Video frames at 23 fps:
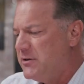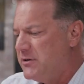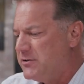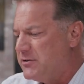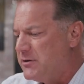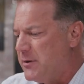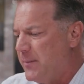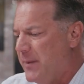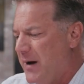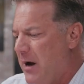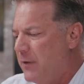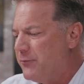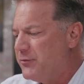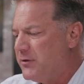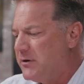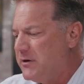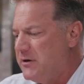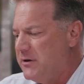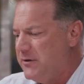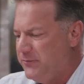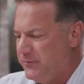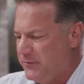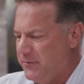this about the
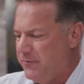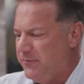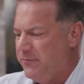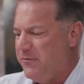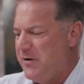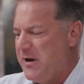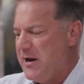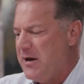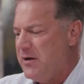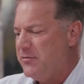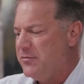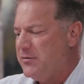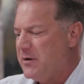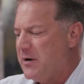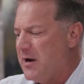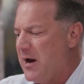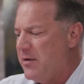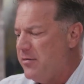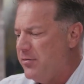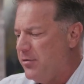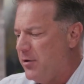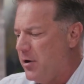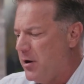gift of faith, and
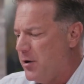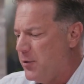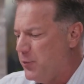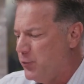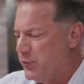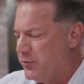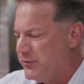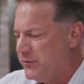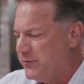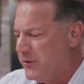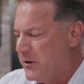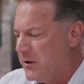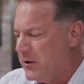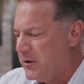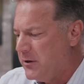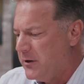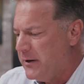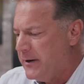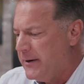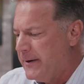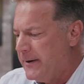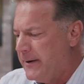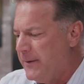I thought it was
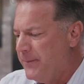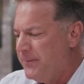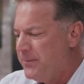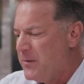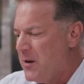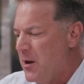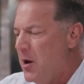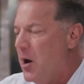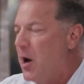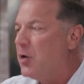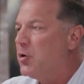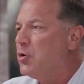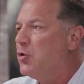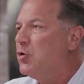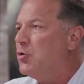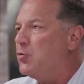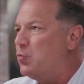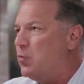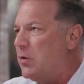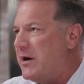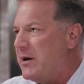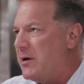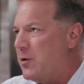very a good
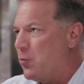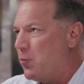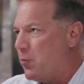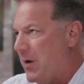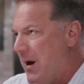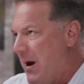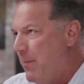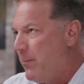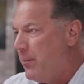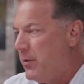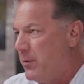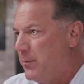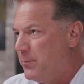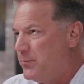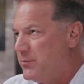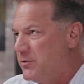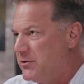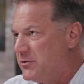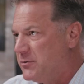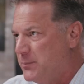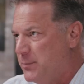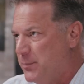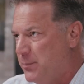way to wrap up
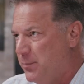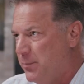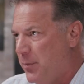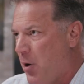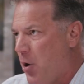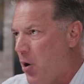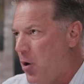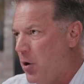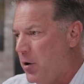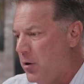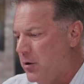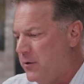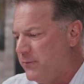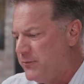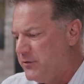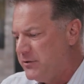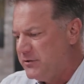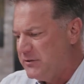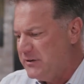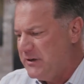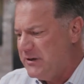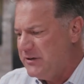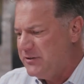this part of the
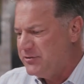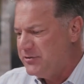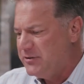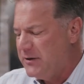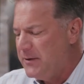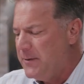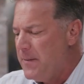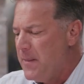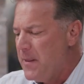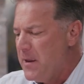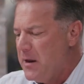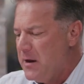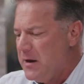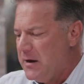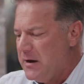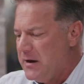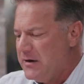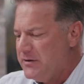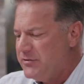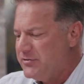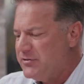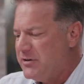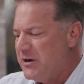teaching.
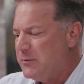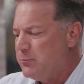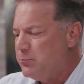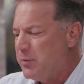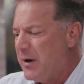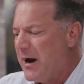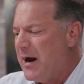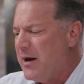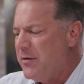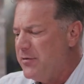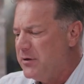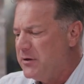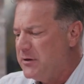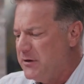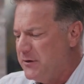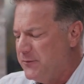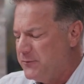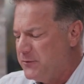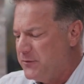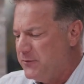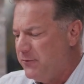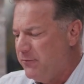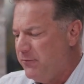He said, "By the
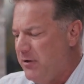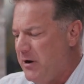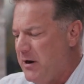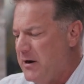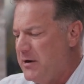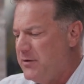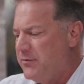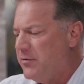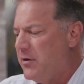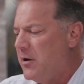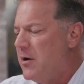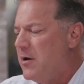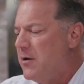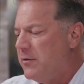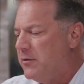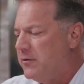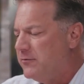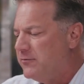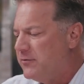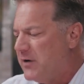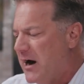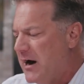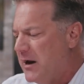gift of faith,
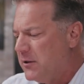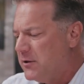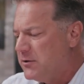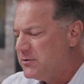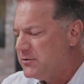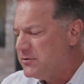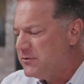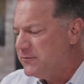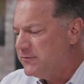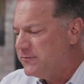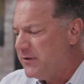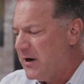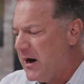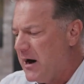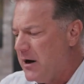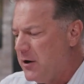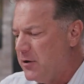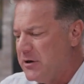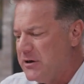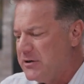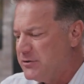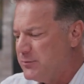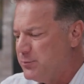the violence of
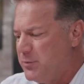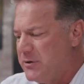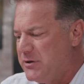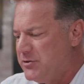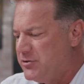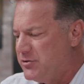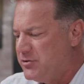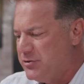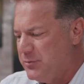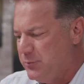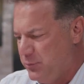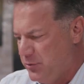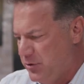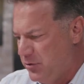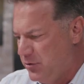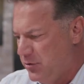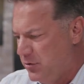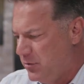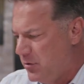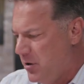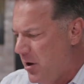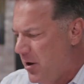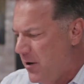fire has been
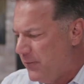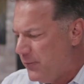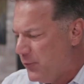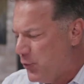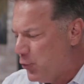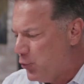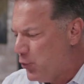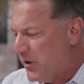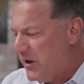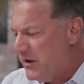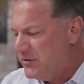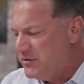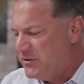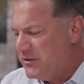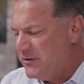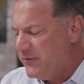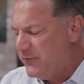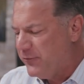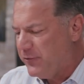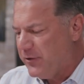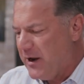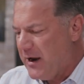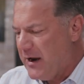subdued, the raging
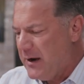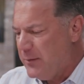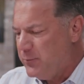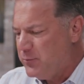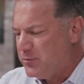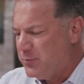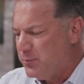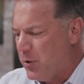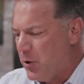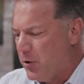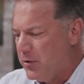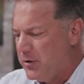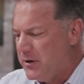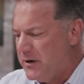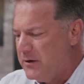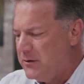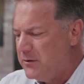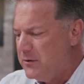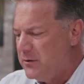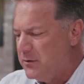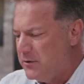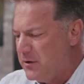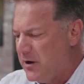flames
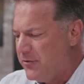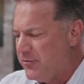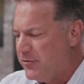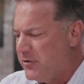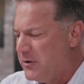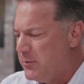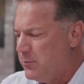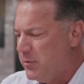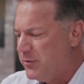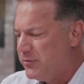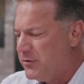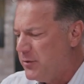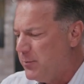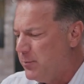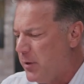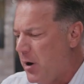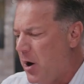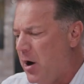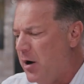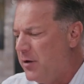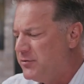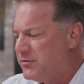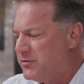burning nothing but the
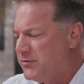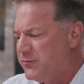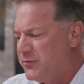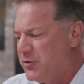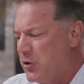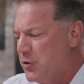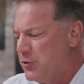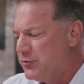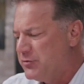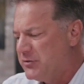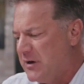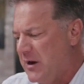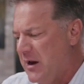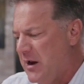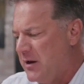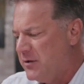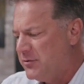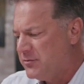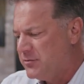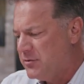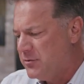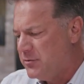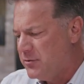bonds of those
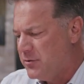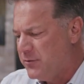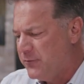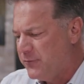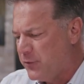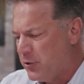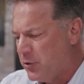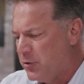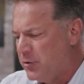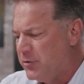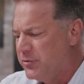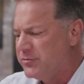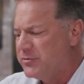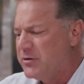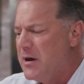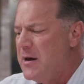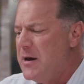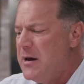cast into the furnace.